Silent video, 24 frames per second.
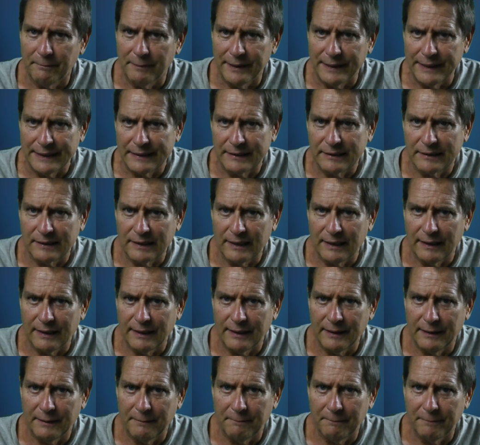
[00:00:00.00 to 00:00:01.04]
but
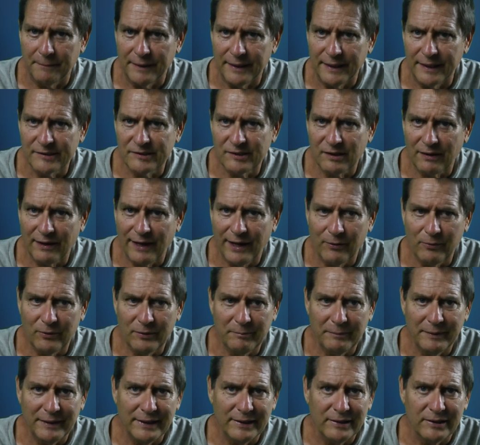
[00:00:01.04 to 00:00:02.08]
it's
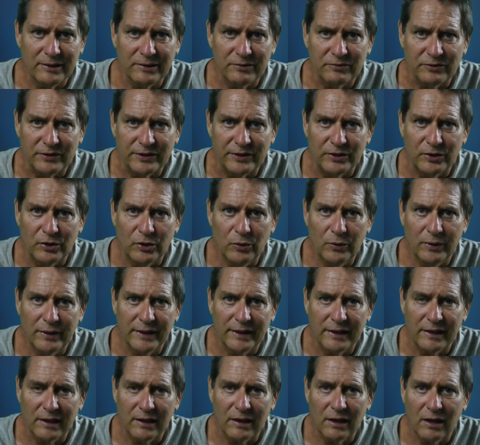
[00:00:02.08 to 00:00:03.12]
allowing me to renew
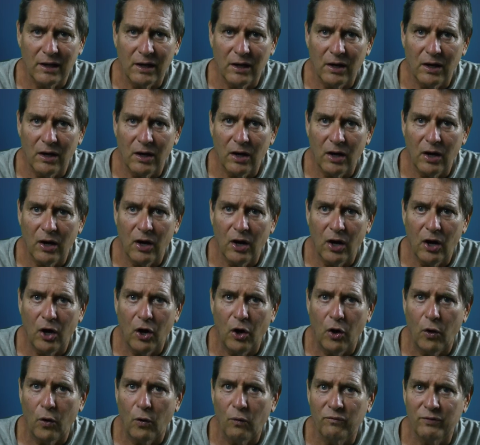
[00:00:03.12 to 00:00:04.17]
it
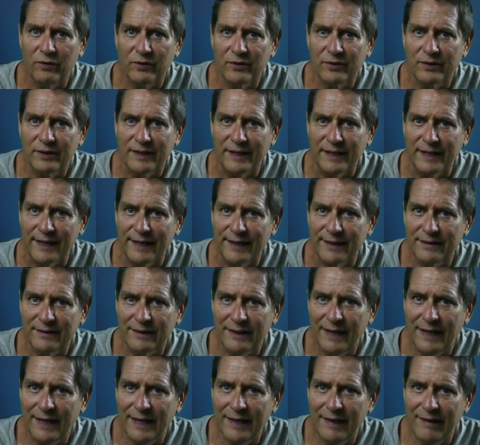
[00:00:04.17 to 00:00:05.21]
over the
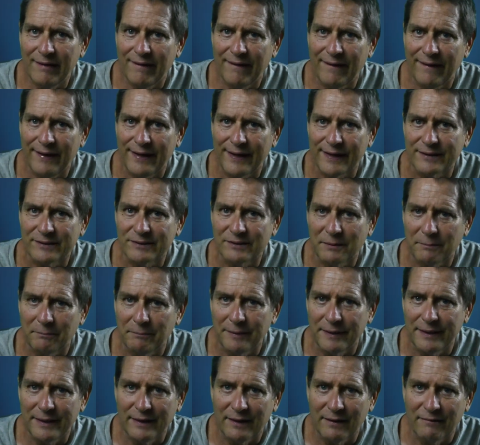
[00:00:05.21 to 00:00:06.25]
internet and
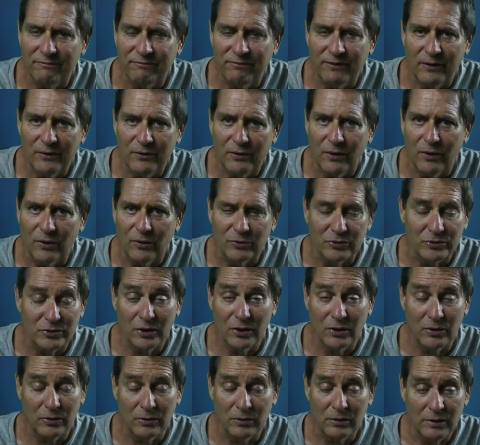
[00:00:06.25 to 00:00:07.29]
submit a photo.
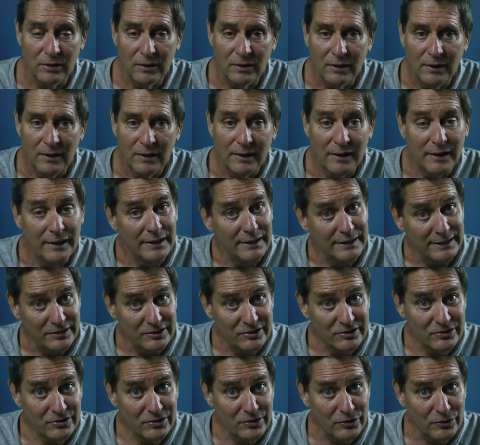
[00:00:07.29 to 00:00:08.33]
So
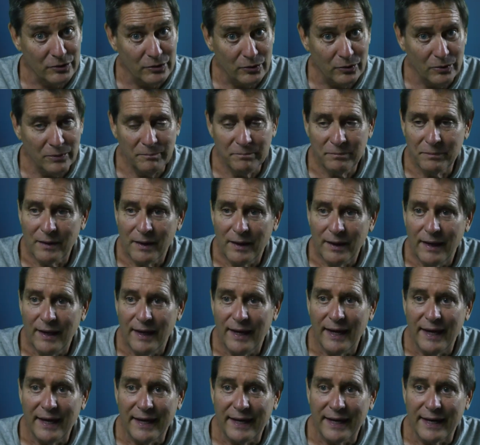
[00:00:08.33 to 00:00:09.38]
this is new.
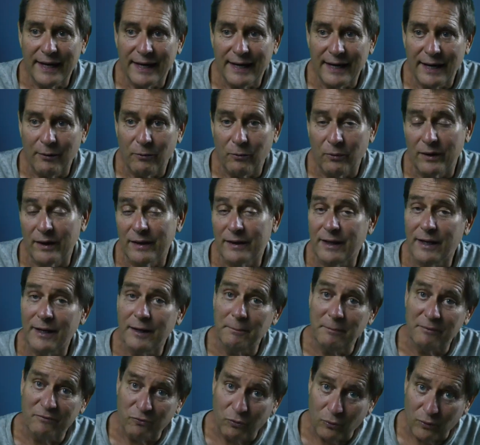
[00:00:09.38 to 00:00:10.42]
And I would have done
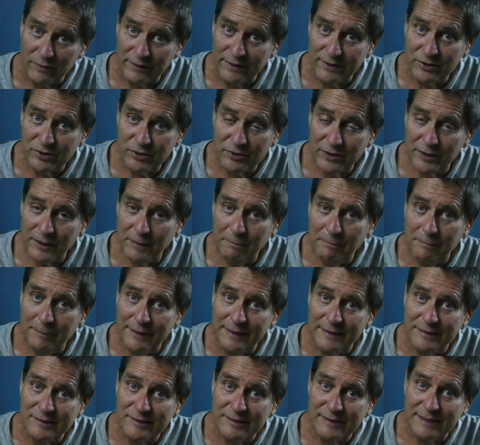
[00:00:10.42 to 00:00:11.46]
it before this trip, but
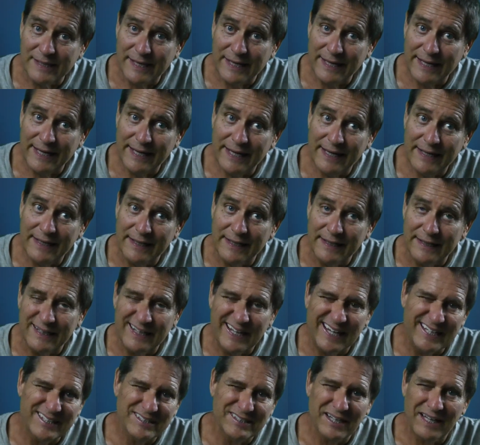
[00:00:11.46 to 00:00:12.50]
it said it
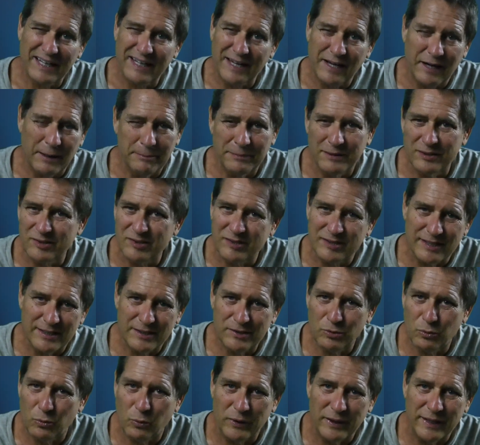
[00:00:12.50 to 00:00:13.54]
takes like up to
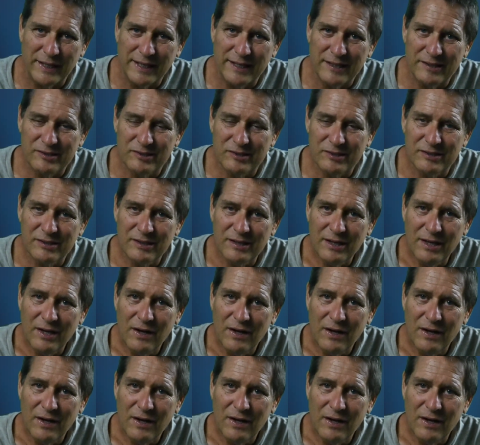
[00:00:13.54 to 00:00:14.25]
6 weeks